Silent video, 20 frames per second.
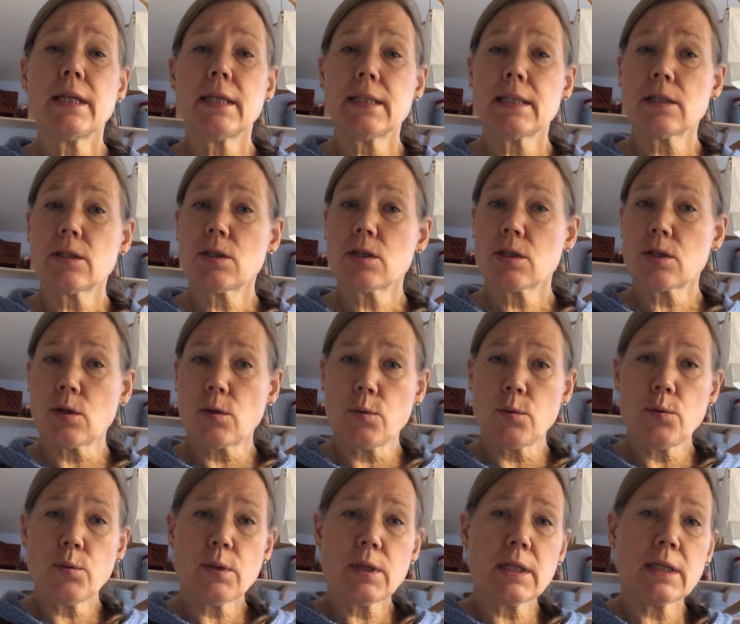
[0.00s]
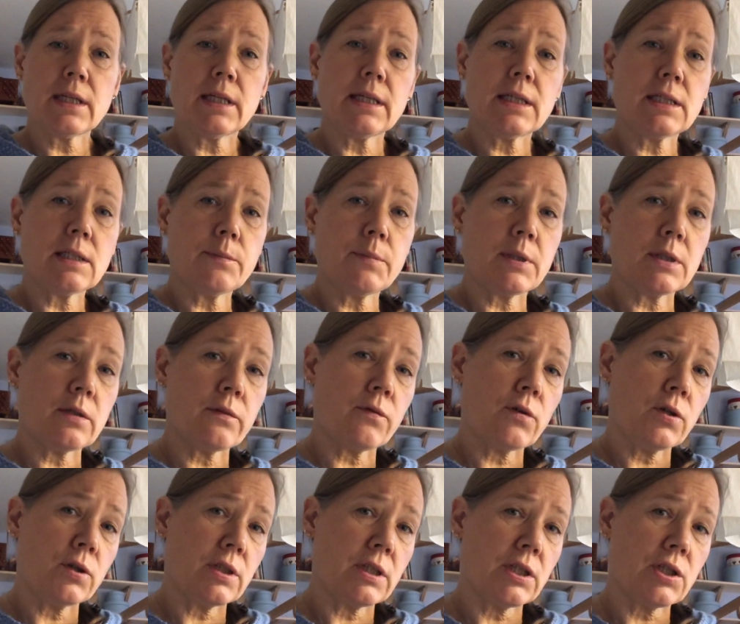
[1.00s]
let it soak in a little bit of
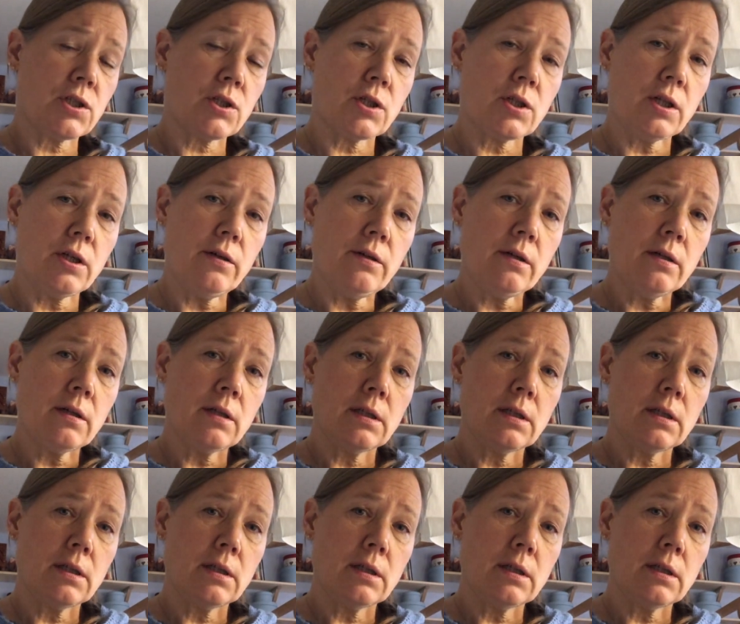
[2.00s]
conditioner,